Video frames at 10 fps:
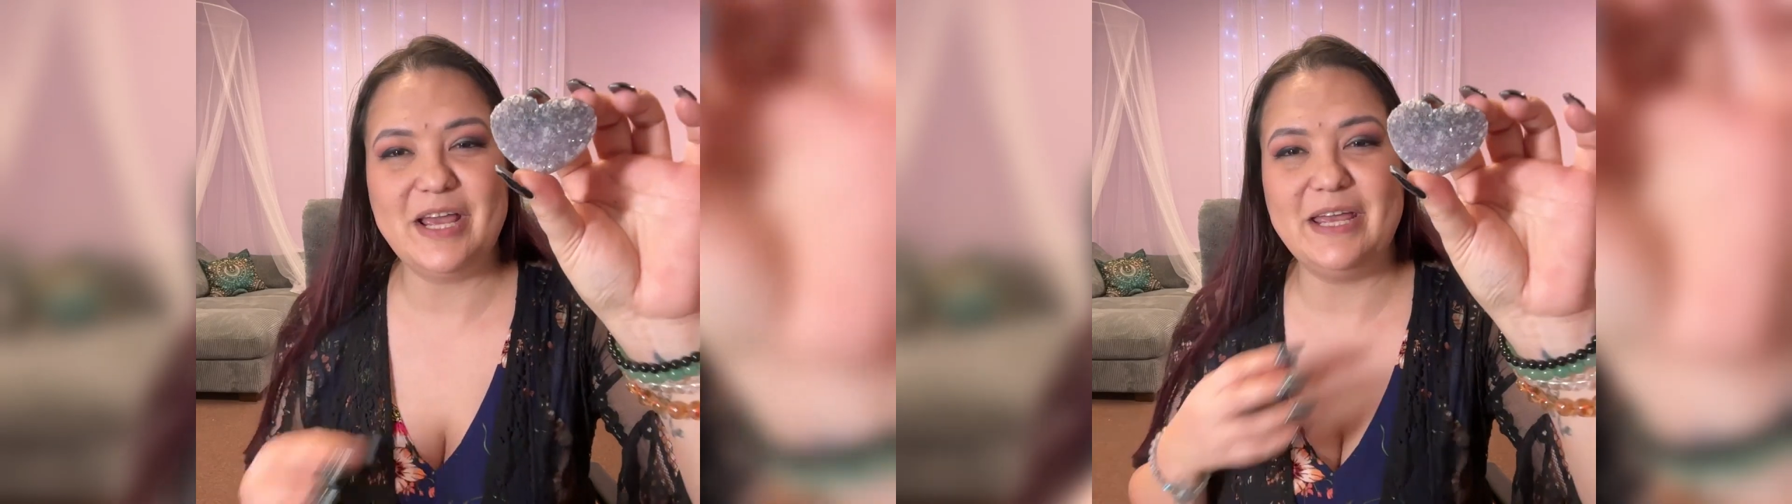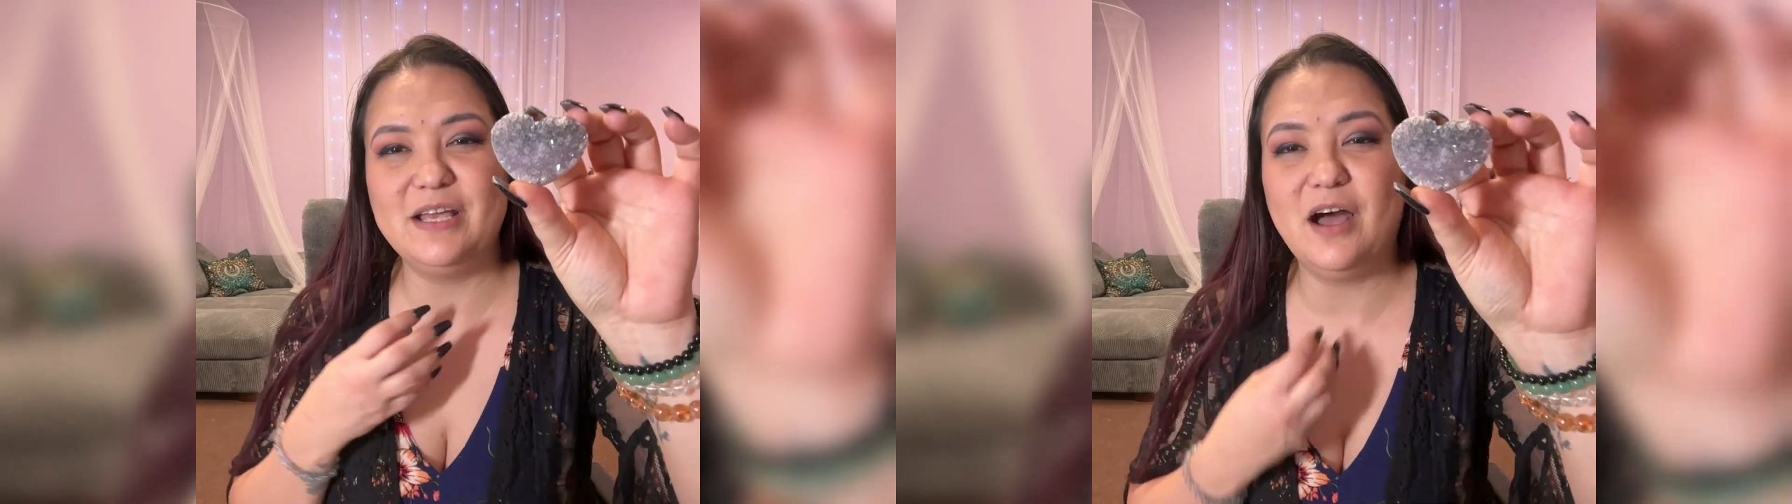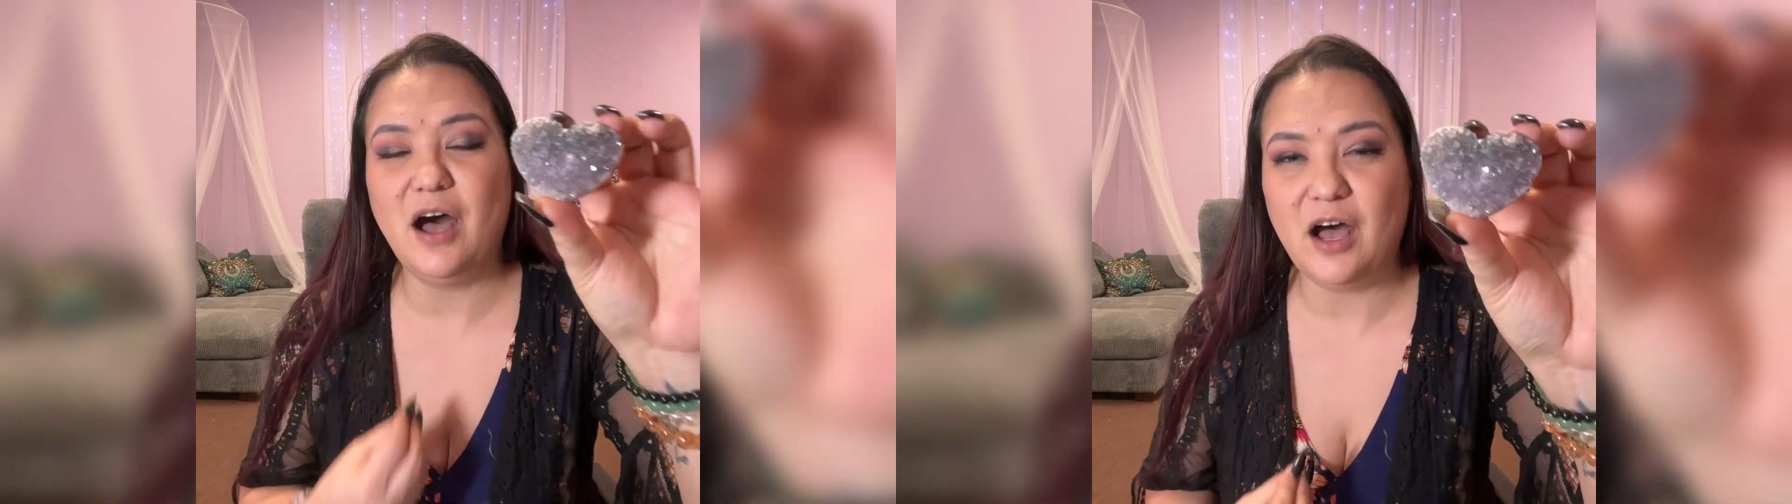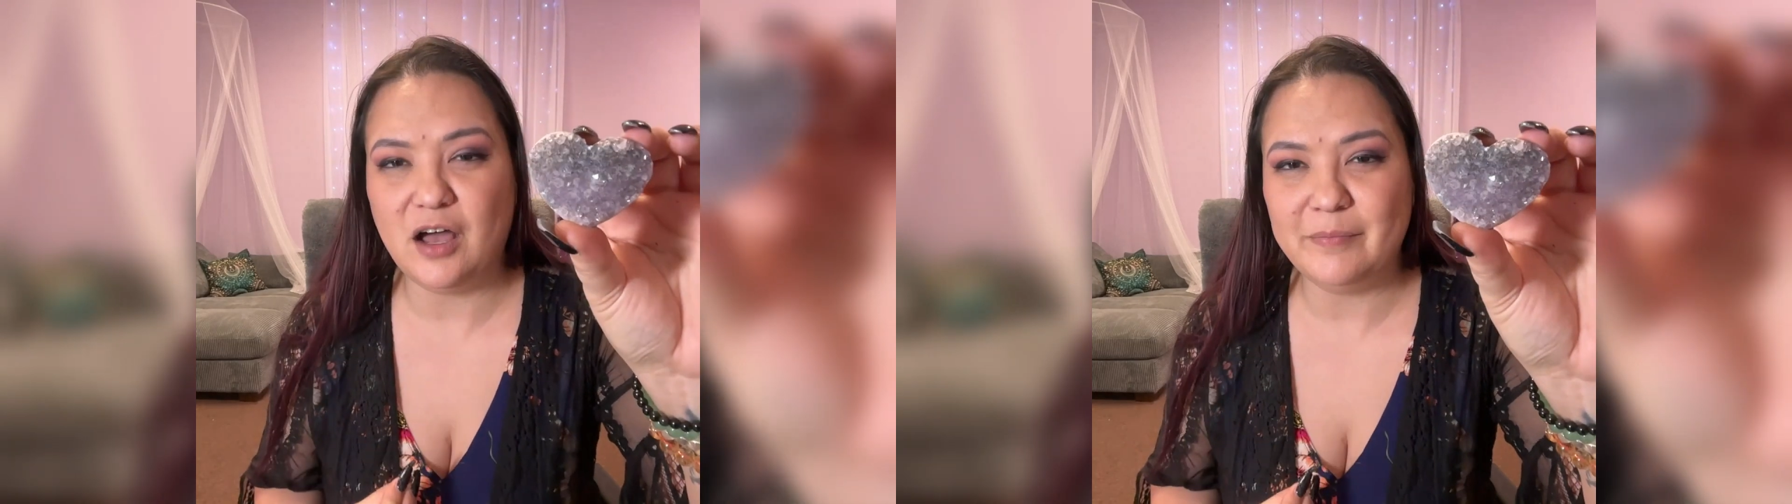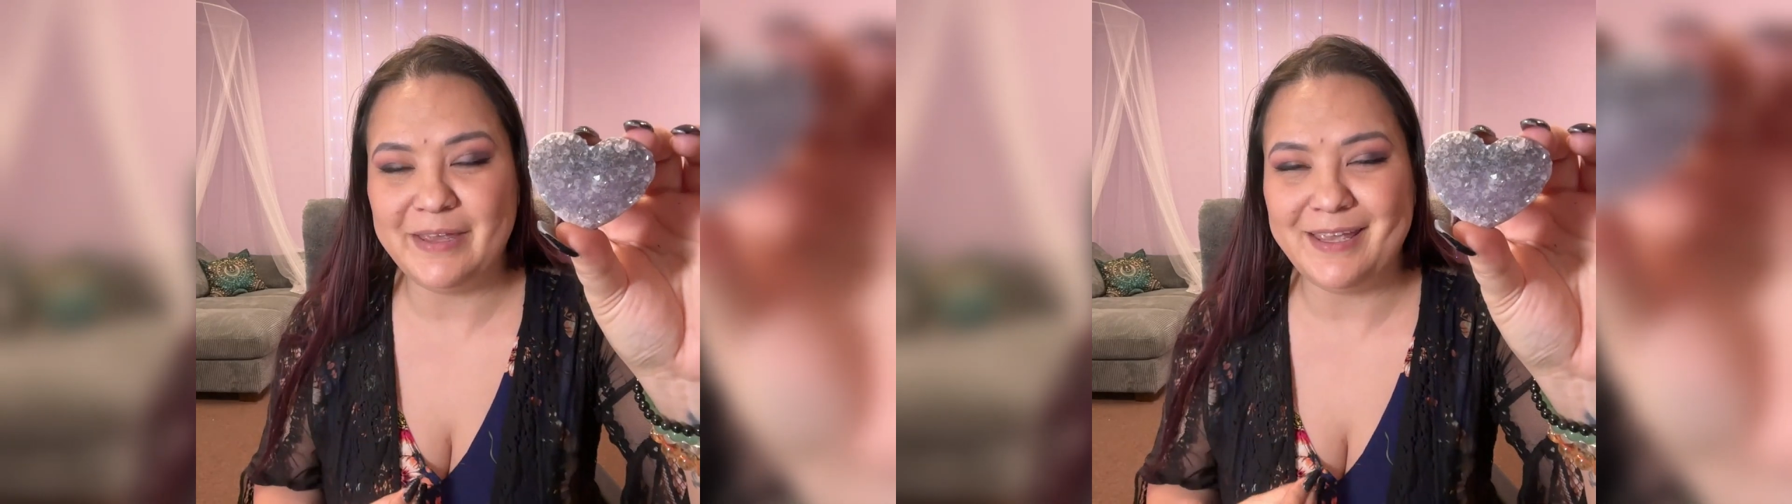a
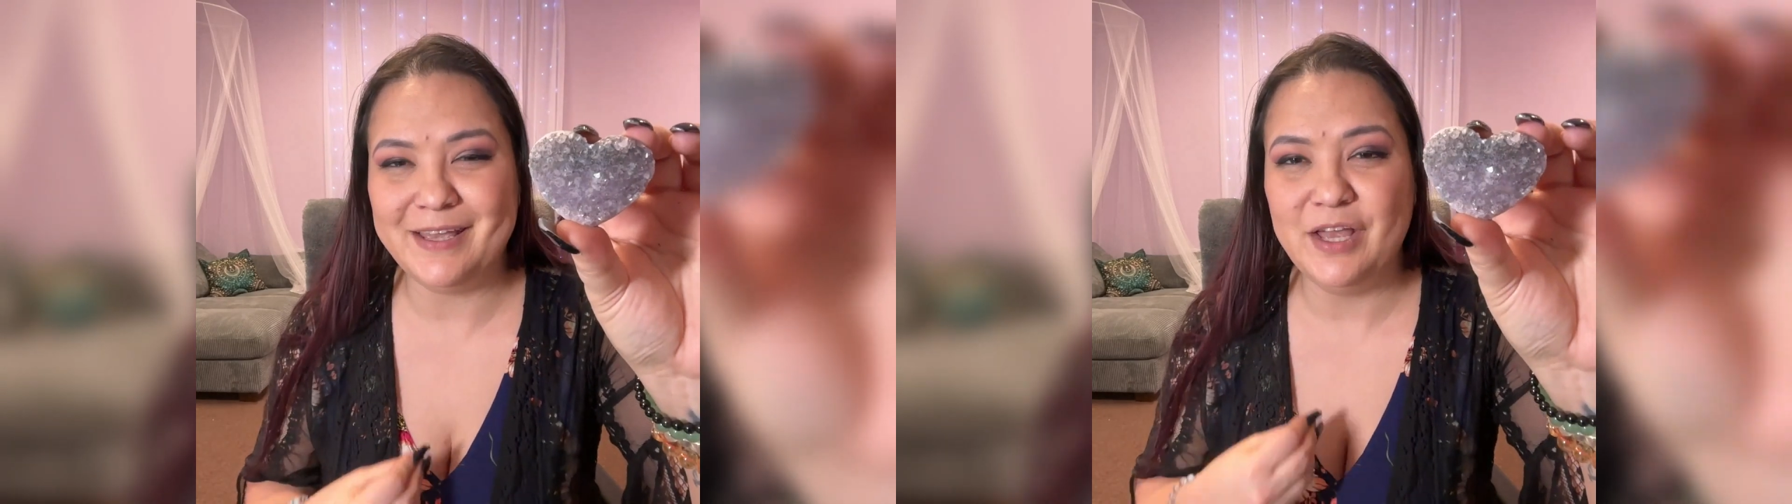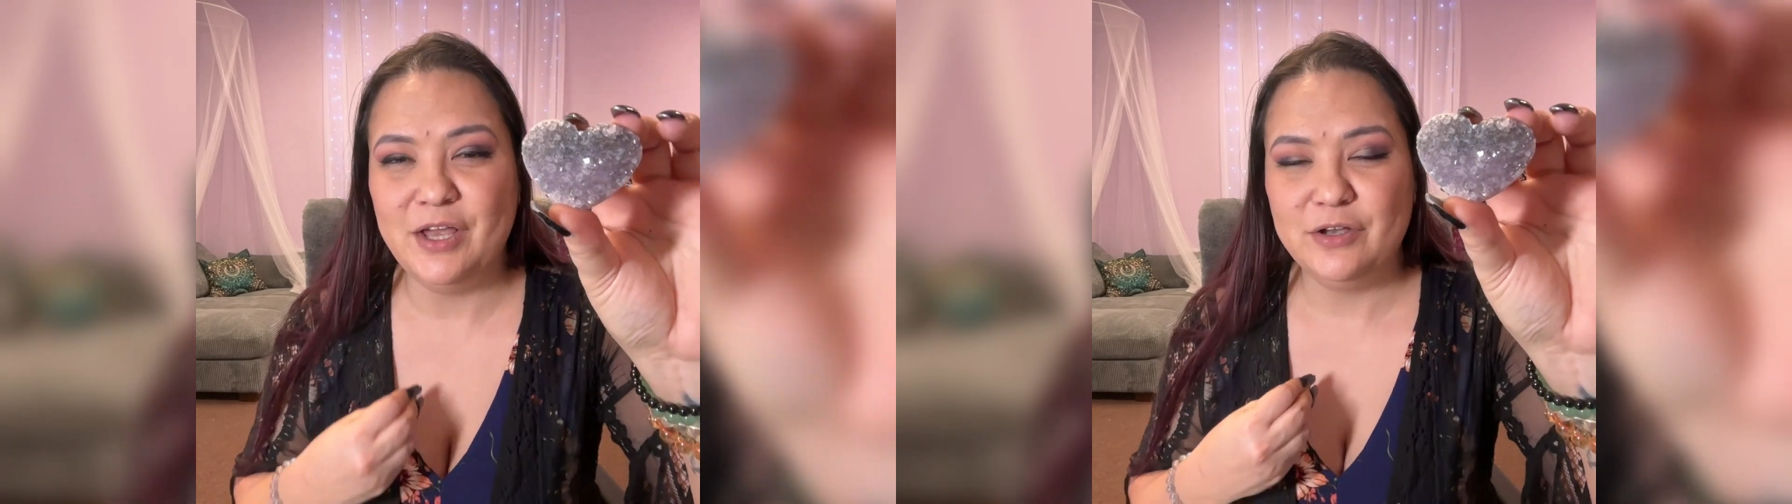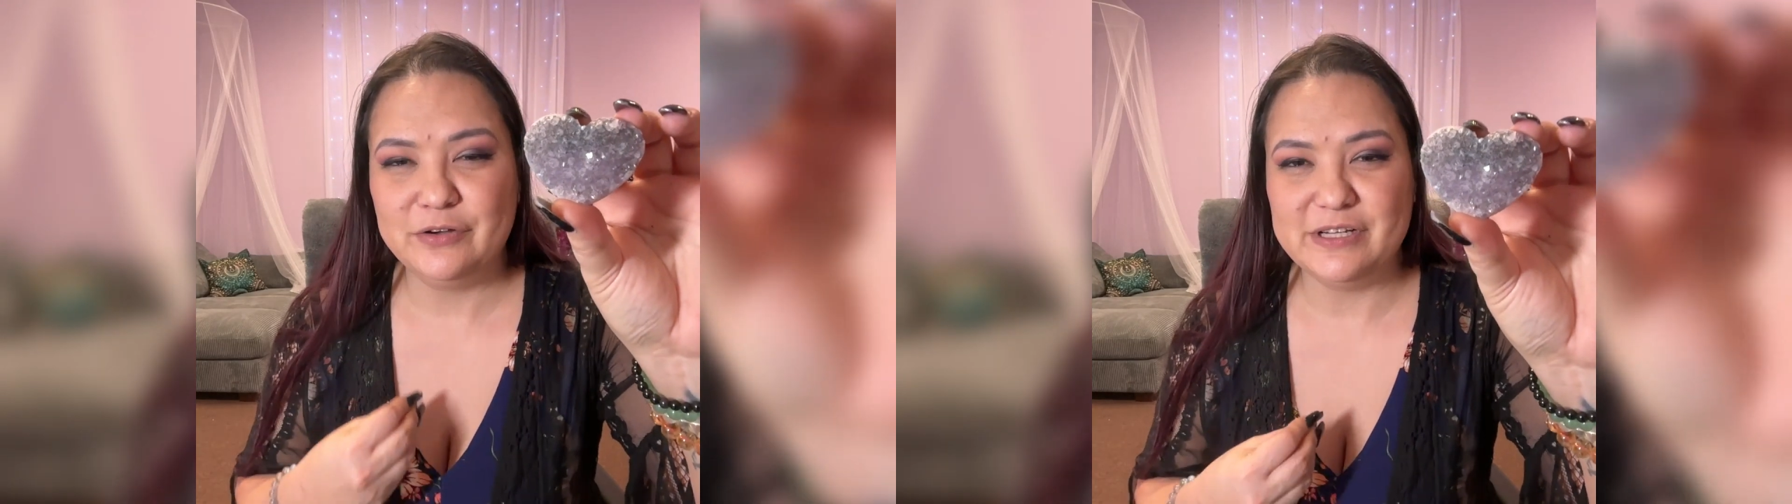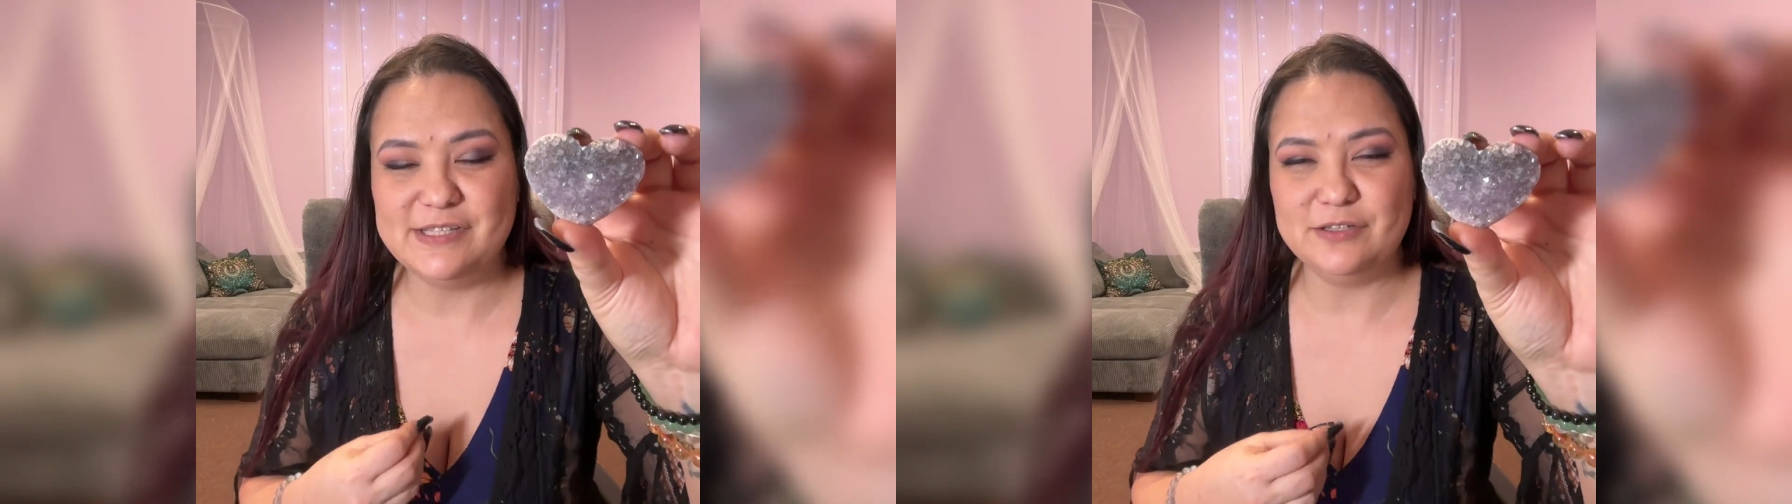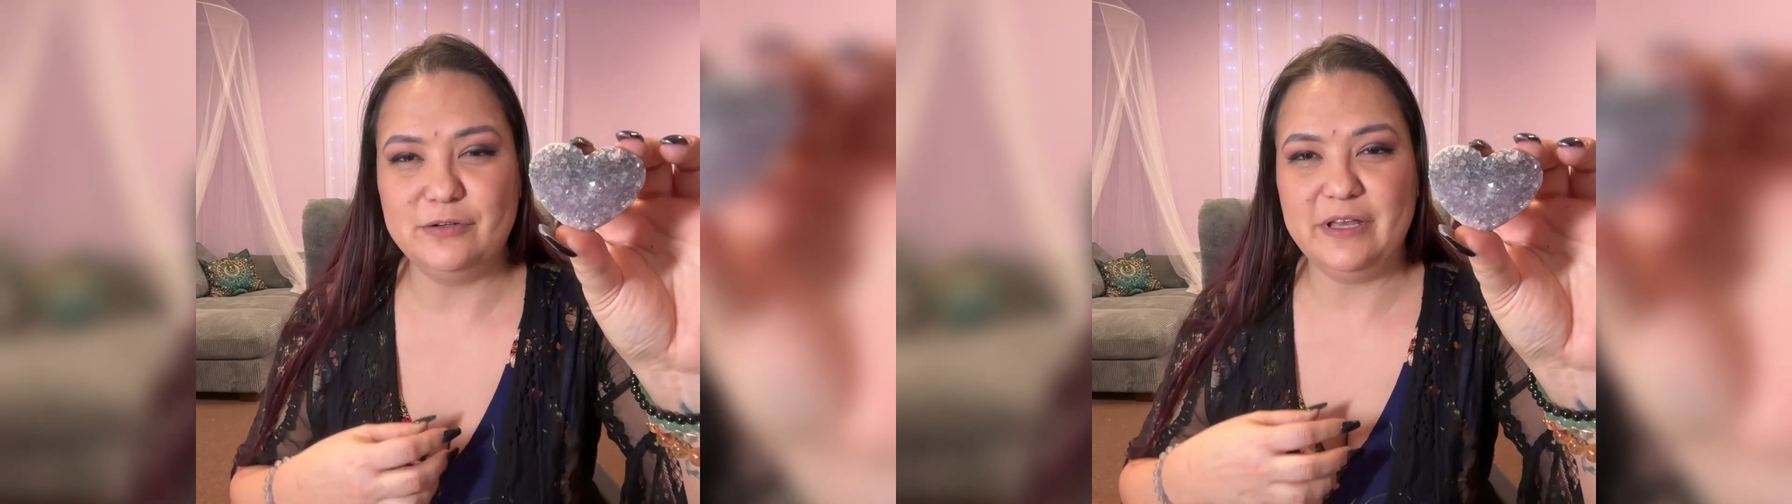calming crystal.